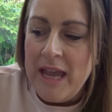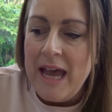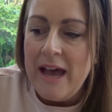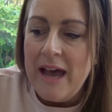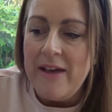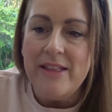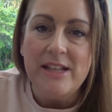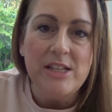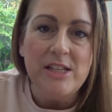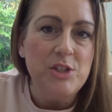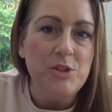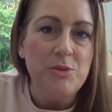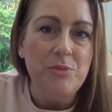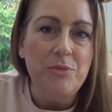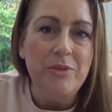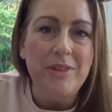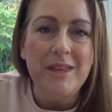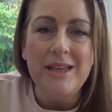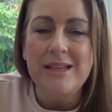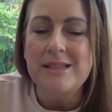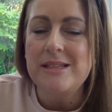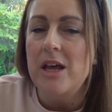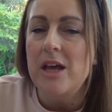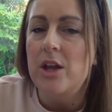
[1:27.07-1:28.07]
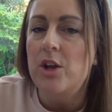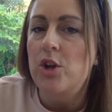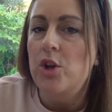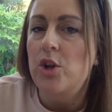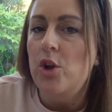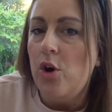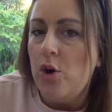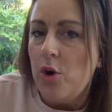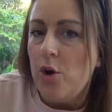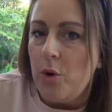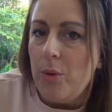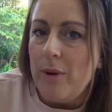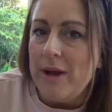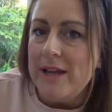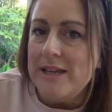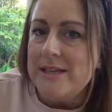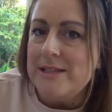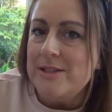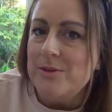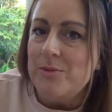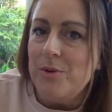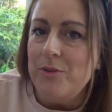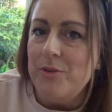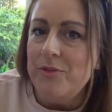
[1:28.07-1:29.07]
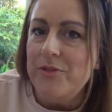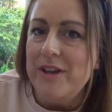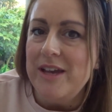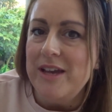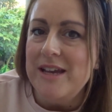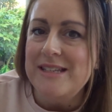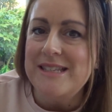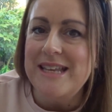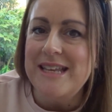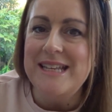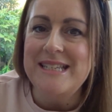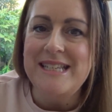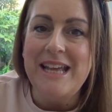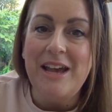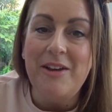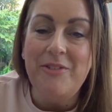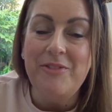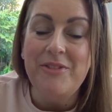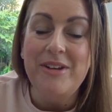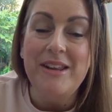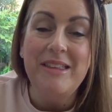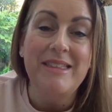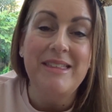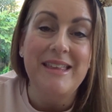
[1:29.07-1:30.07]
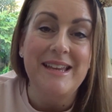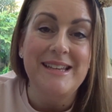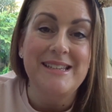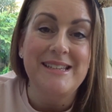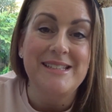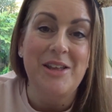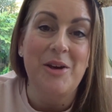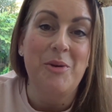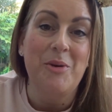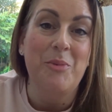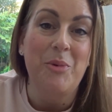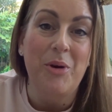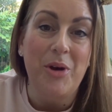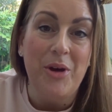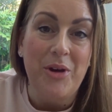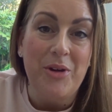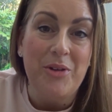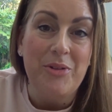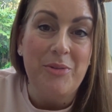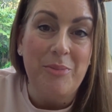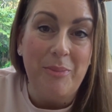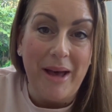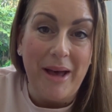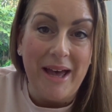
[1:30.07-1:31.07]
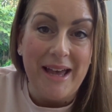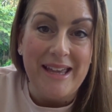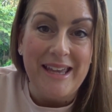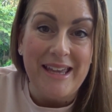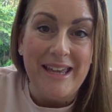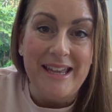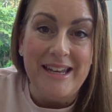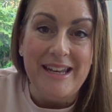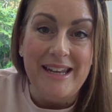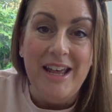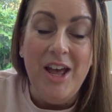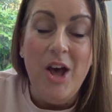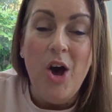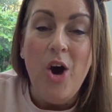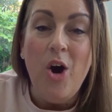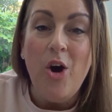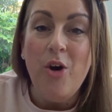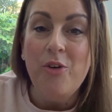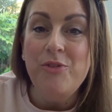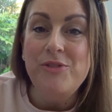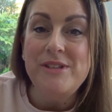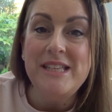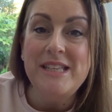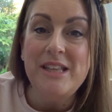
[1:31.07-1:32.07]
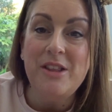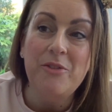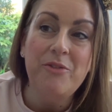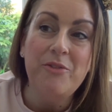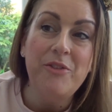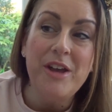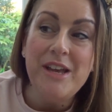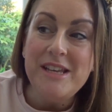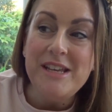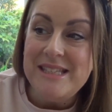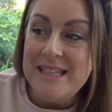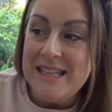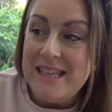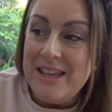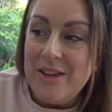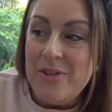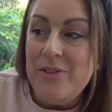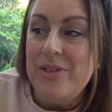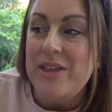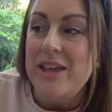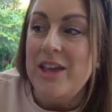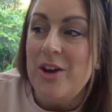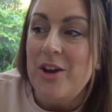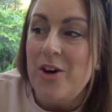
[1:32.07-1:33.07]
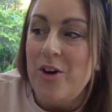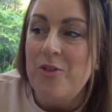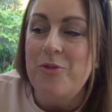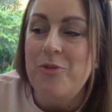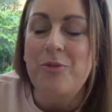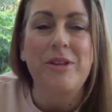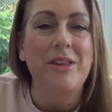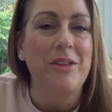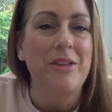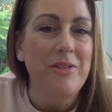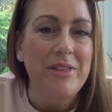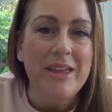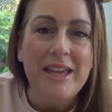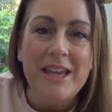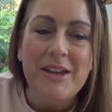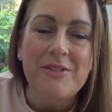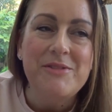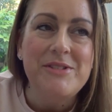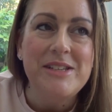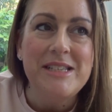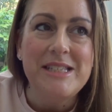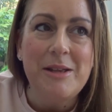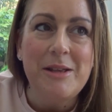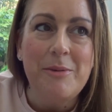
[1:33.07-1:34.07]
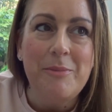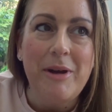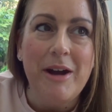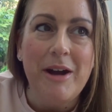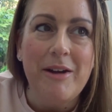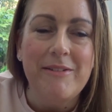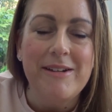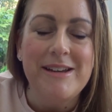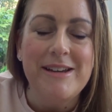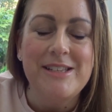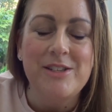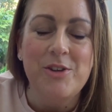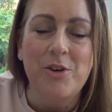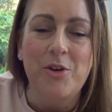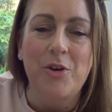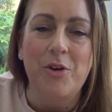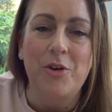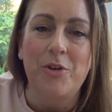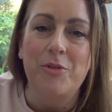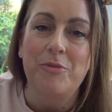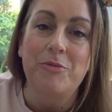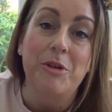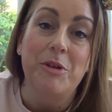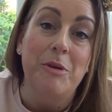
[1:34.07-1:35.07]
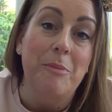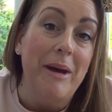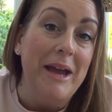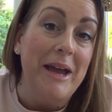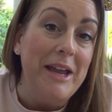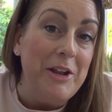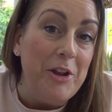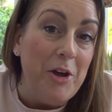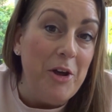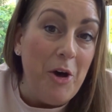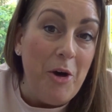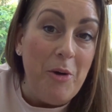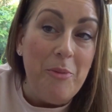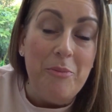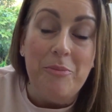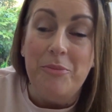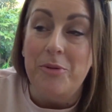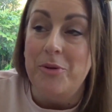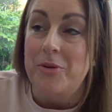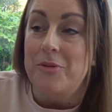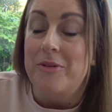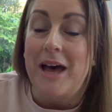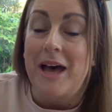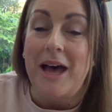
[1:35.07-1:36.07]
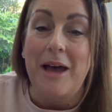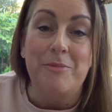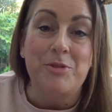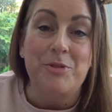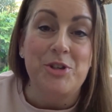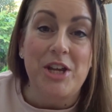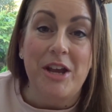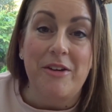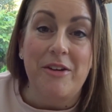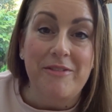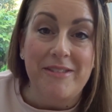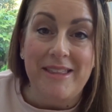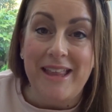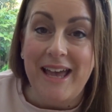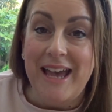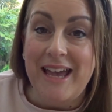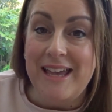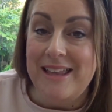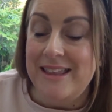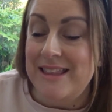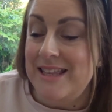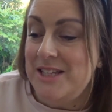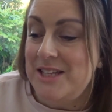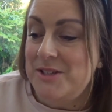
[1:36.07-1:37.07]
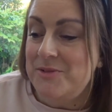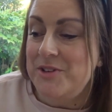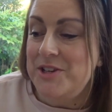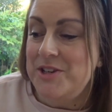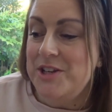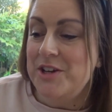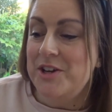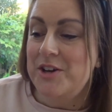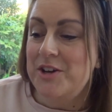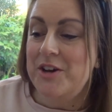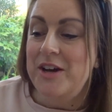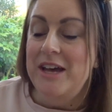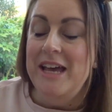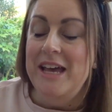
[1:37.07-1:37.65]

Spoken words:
and then some things are not quite so obvious and definitely things that are worth buying. Obviously the first thing you think of when you think of Disneyland Paris, or you might not, but I'm sharing that in this video,